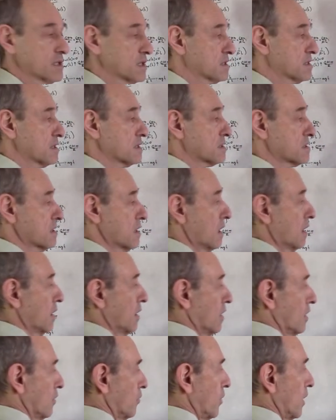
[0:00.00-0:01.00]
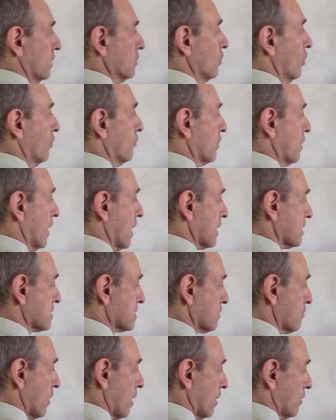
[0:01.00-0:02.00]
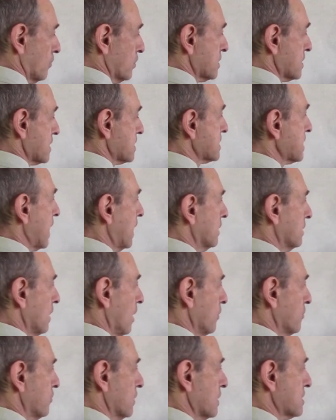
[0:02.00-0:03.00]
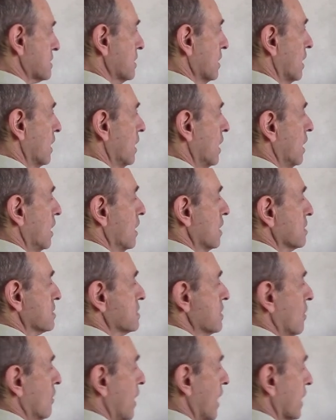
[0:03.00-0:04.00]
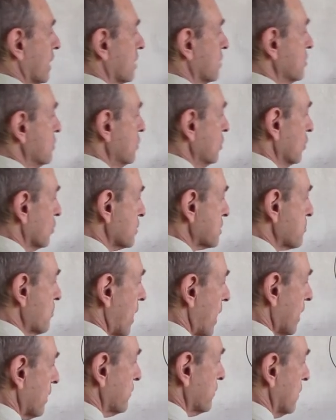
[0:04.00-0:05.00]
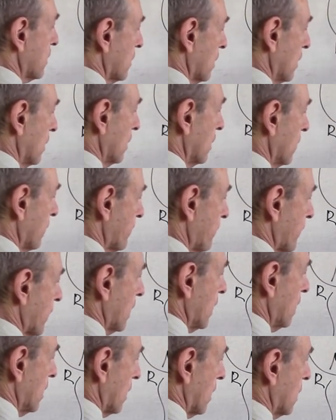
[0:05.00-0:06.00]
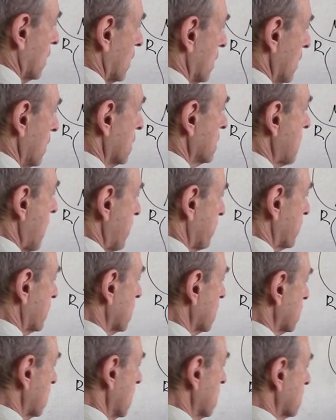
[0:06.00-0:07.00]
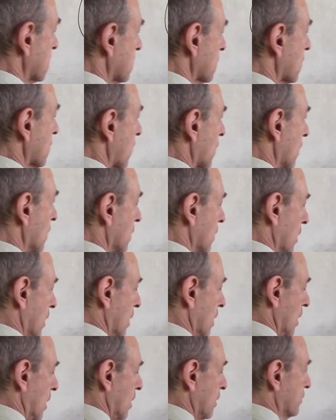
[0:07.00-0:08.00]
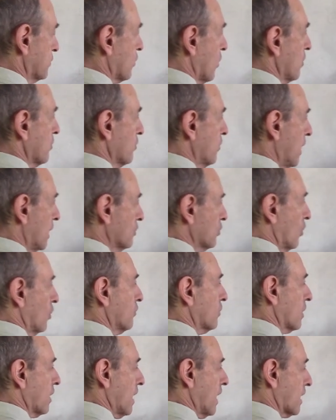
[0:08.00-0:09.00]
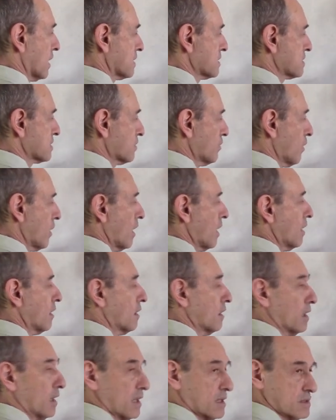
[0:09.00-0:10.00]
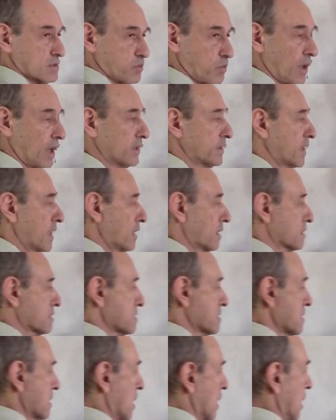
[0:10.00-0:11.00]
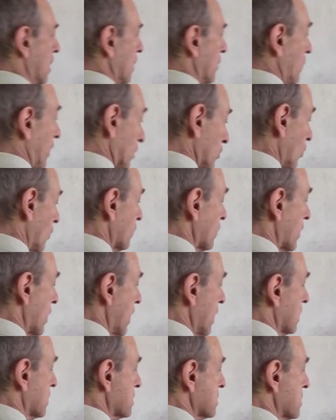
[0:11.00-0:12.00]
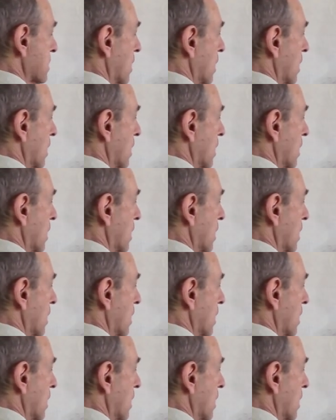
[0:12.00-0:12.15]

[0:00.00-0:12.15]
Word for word: This is one over x squared, with a sign, obviously. So I can use my uh, indefinite integral from one over x squared as one x, one over x.